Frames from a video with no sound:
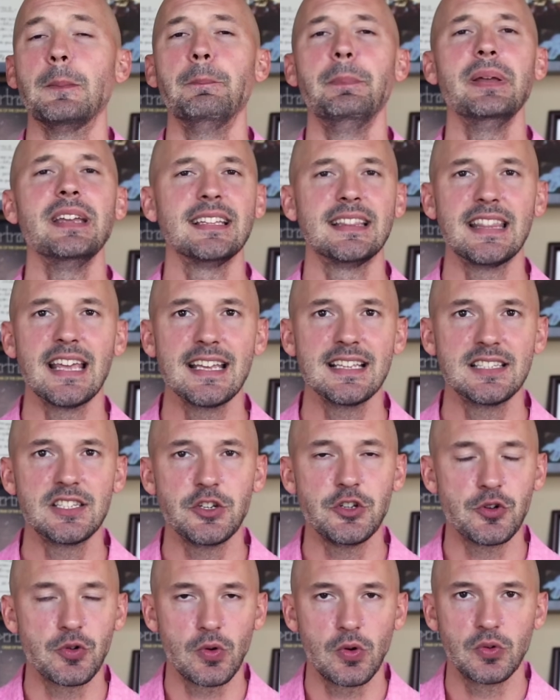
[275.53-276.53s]
Big thanks to
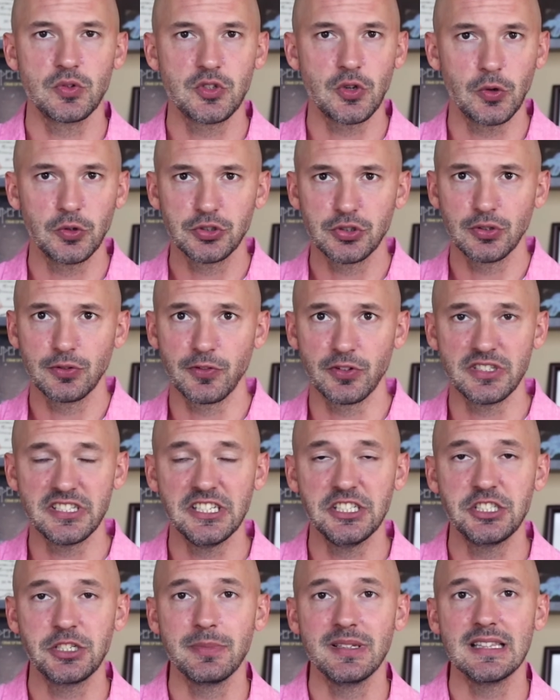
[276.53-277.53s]
Eurosocial for
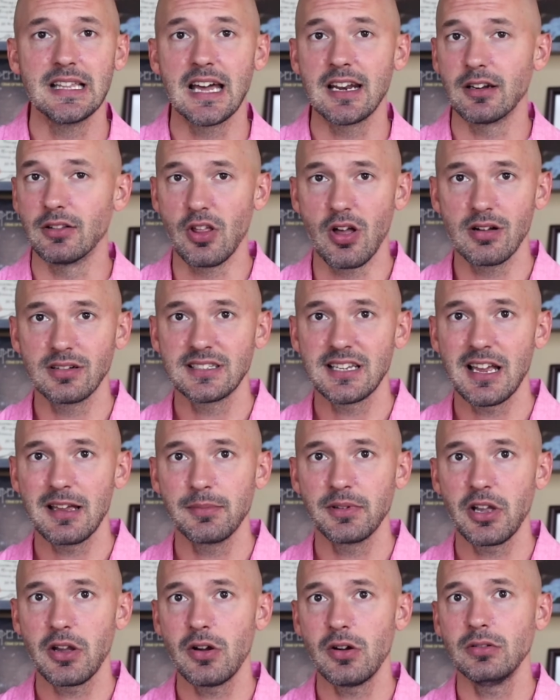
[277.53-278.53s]
teaching me that a long time
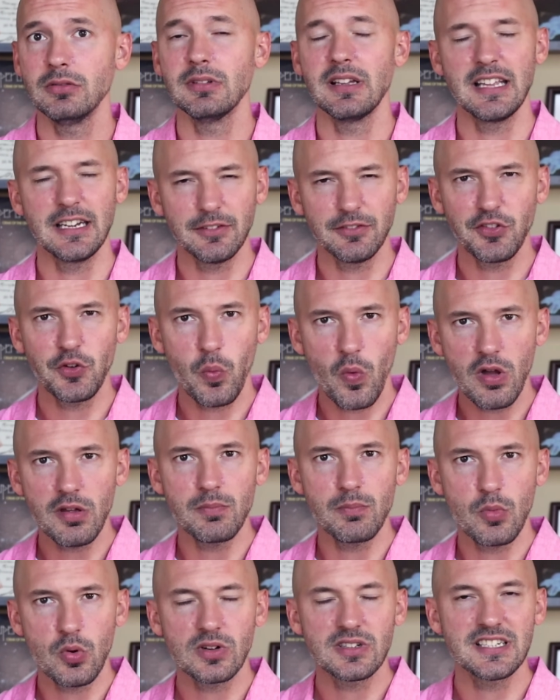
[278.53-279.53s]
ago, and if you want
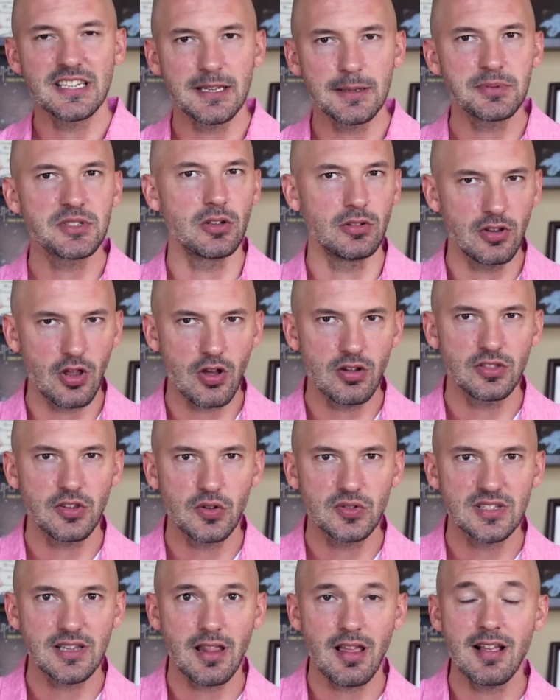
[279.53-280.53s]
more tips along
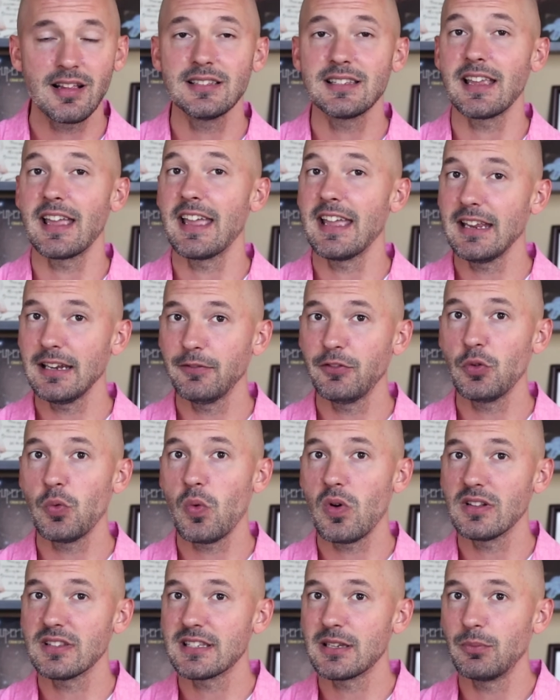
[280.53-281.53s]
those lines, and if you
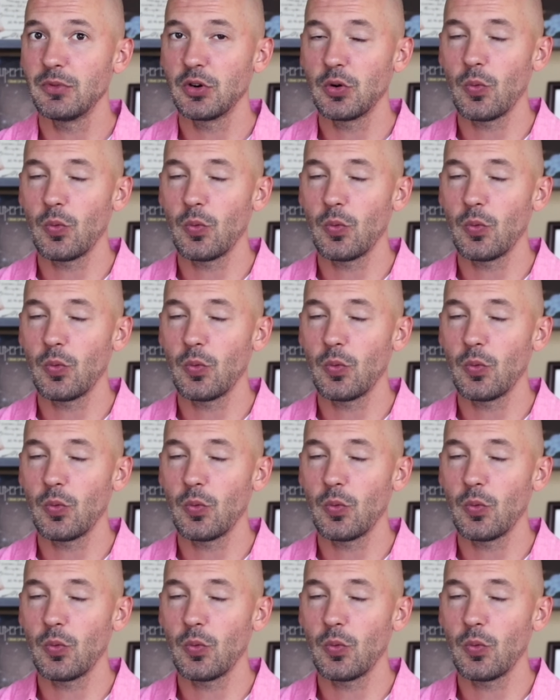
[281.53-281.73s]
want someone to